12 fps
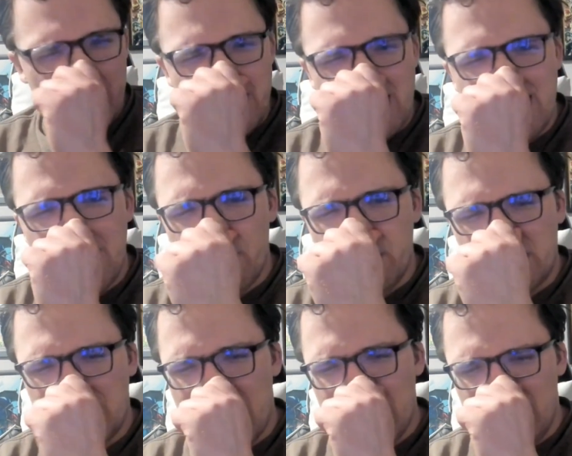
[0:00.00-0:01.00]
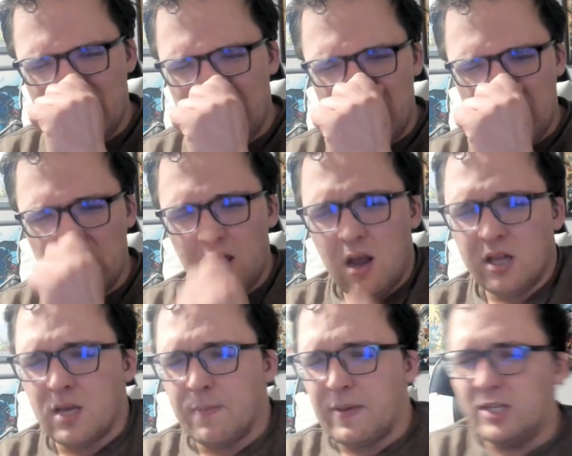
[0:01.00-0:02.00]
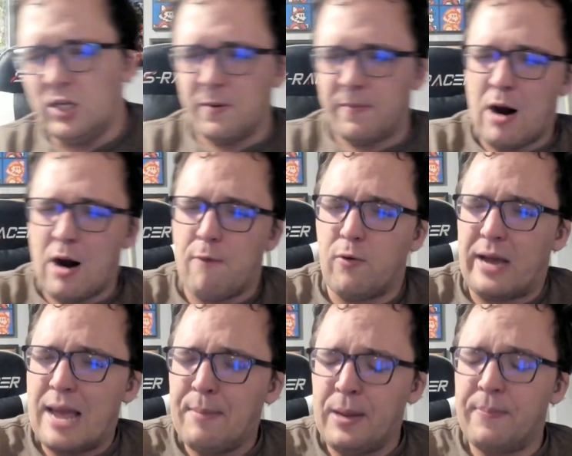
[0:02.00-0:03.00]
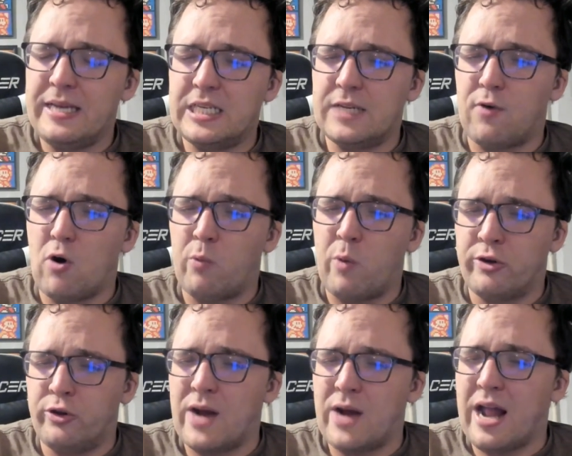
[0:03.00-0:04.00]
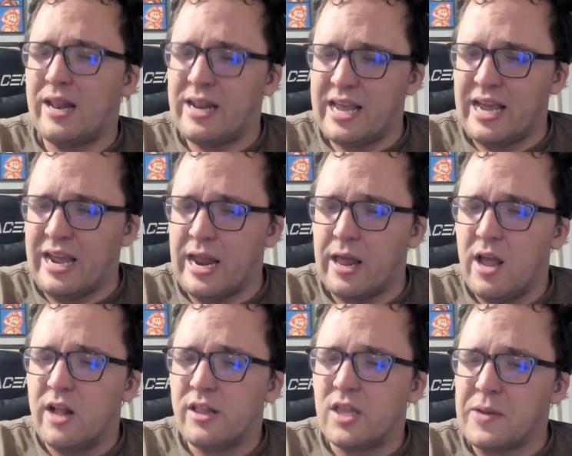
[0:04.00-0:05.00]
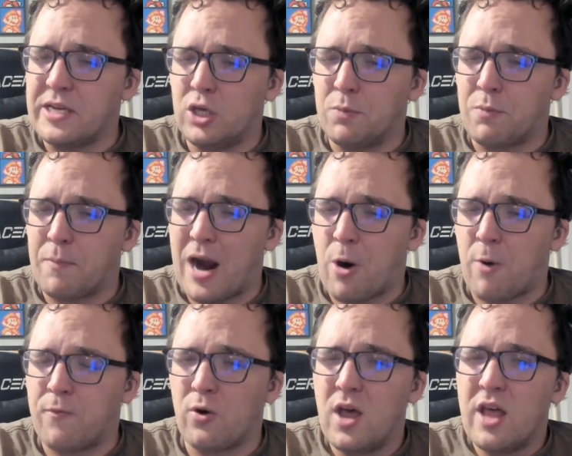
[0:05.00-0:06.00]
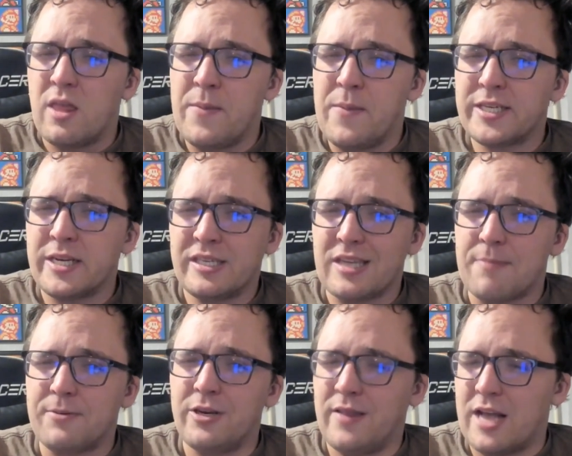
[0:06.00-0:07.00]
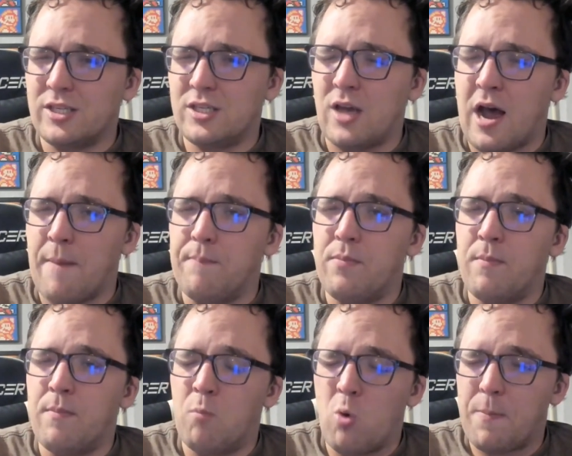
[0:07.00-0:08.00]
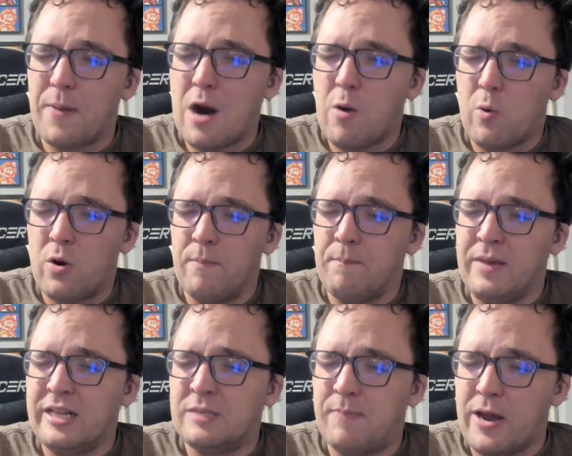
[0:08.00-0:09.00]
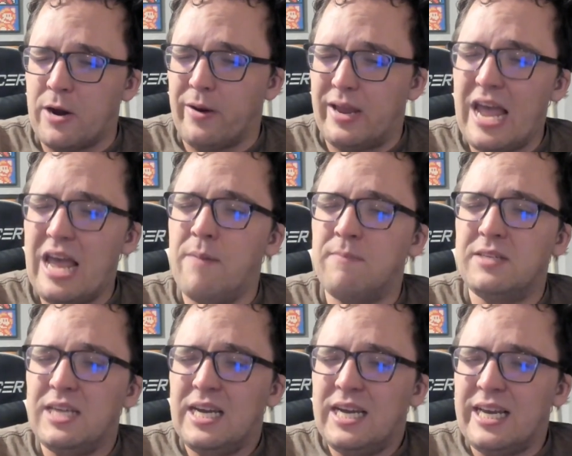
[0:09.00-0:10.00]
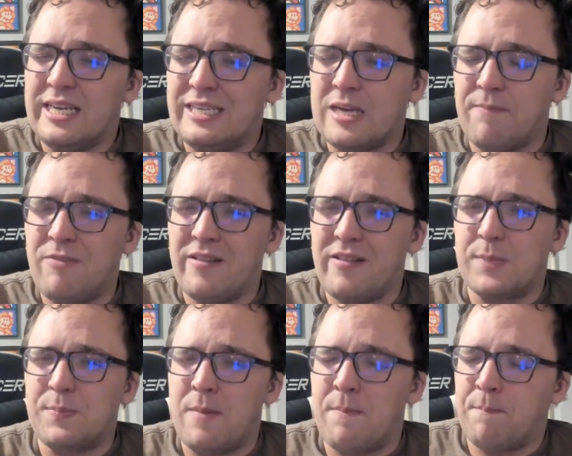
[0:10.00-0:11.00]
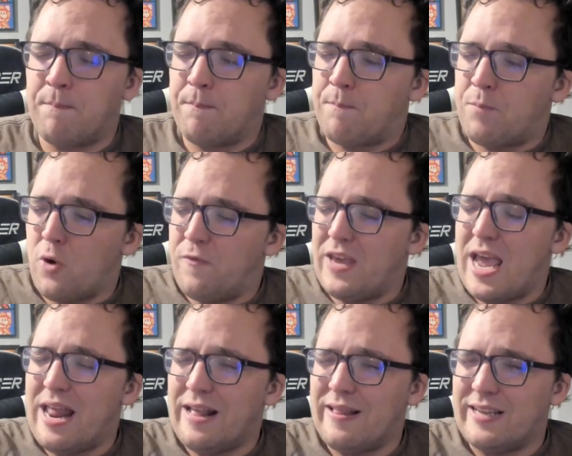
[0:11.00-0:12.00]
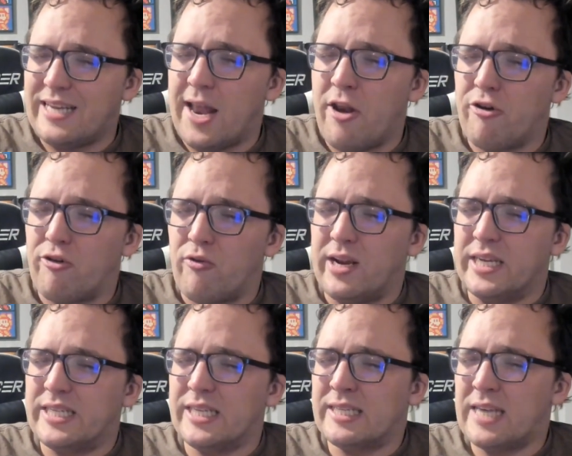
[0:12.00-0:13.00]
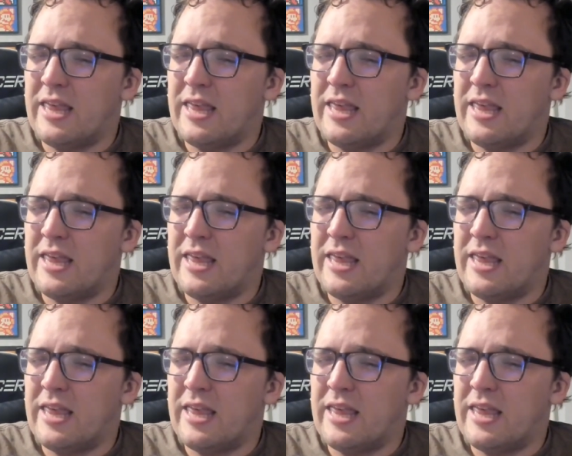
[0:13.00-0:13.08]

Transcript: like, Nintendo does not need to be super powerful. Gaming pieces of hardware do not need to be super powerful. The misconception that more power means better games is something that's been permeating this industry since